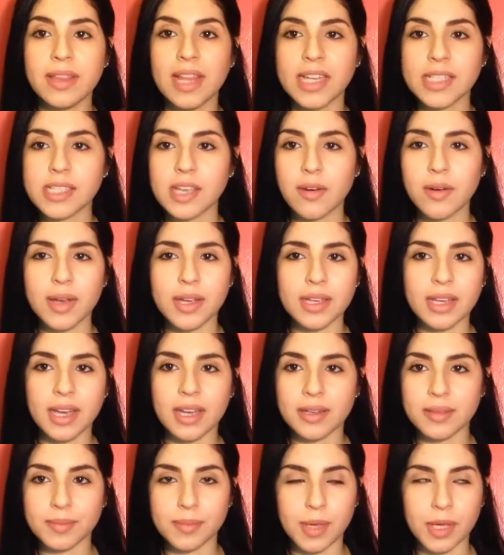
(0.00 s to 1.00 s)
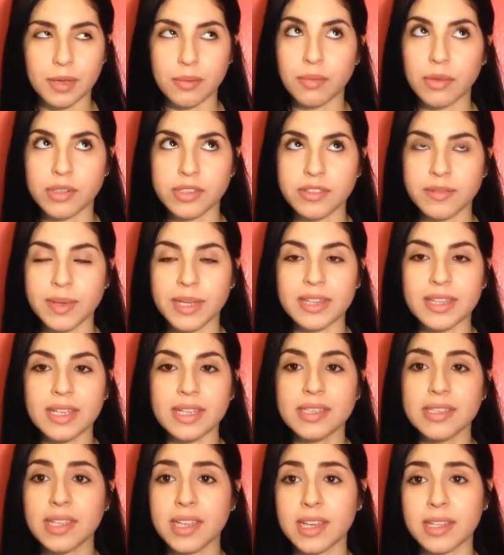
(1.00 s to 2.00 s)
That's how I get like most of my
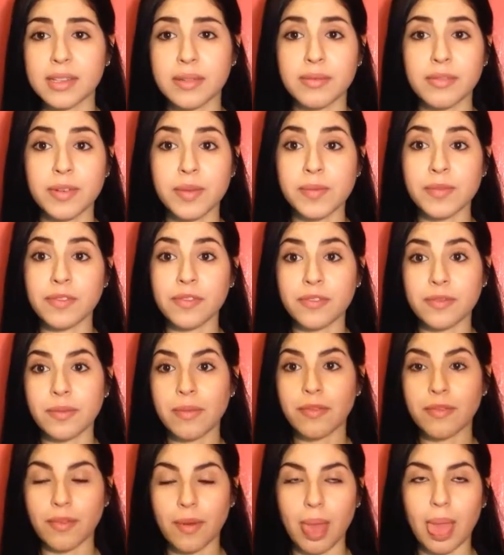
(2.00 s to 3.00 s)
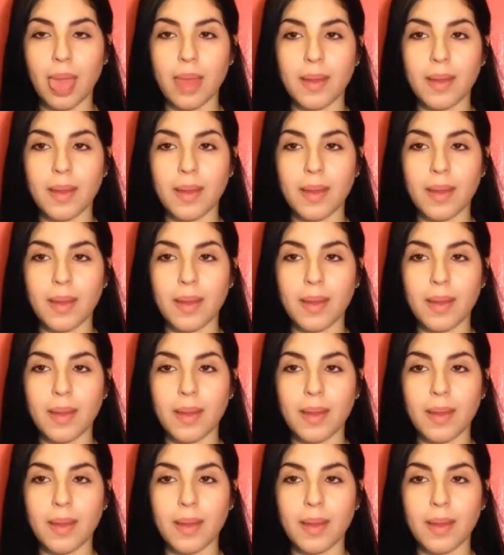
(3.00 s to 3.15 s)
things. I get them from uh,